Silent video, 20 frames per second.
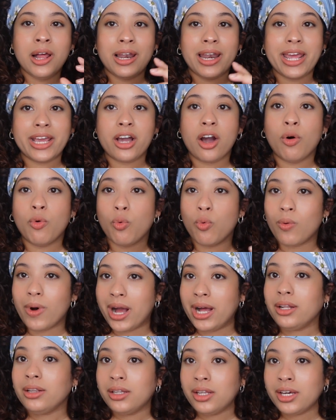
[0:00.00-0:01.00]
like a
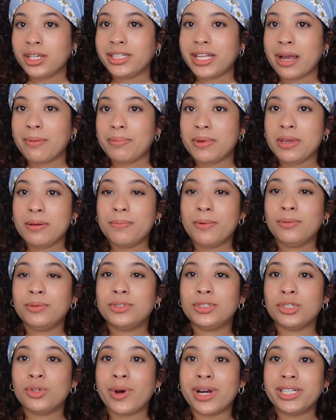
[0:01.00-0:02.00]
wet look that people
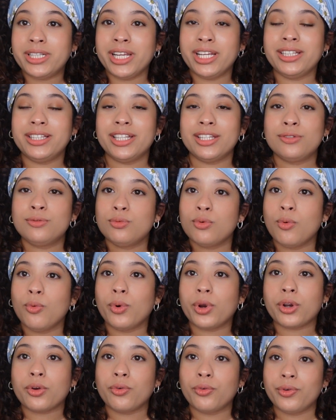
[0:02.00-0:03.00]
do. I think this will
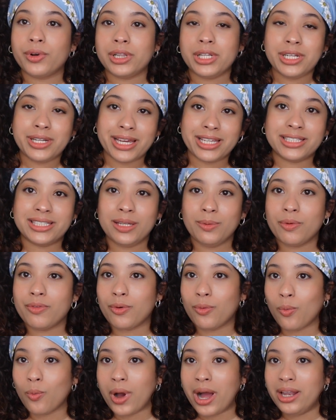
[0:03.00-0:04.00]
work really nicely with
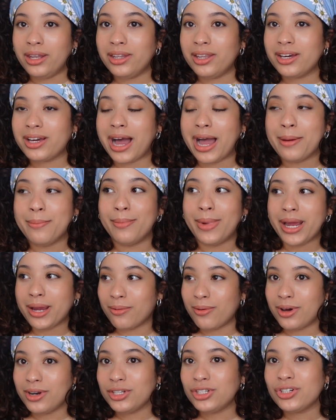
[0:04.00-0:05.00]
a wet look. I
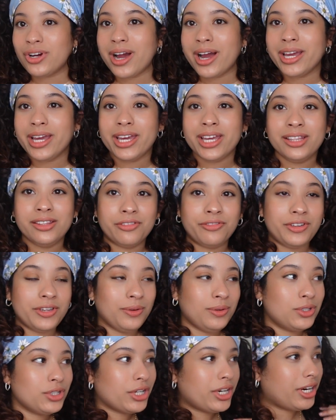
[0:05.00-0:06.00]
might want to try it in the
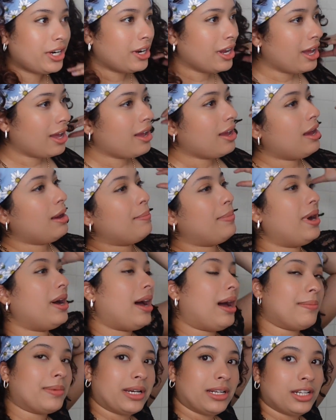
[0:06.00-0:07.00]
future,
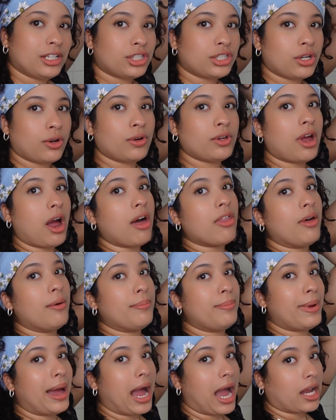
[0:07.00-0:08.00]
but I'm gonna show y'all the
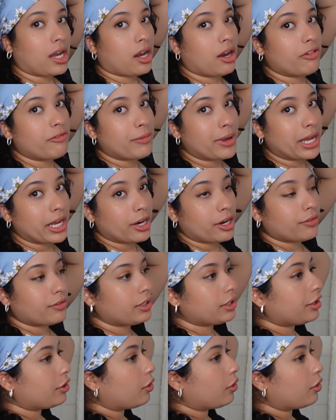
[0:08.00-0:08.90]
back of my hair really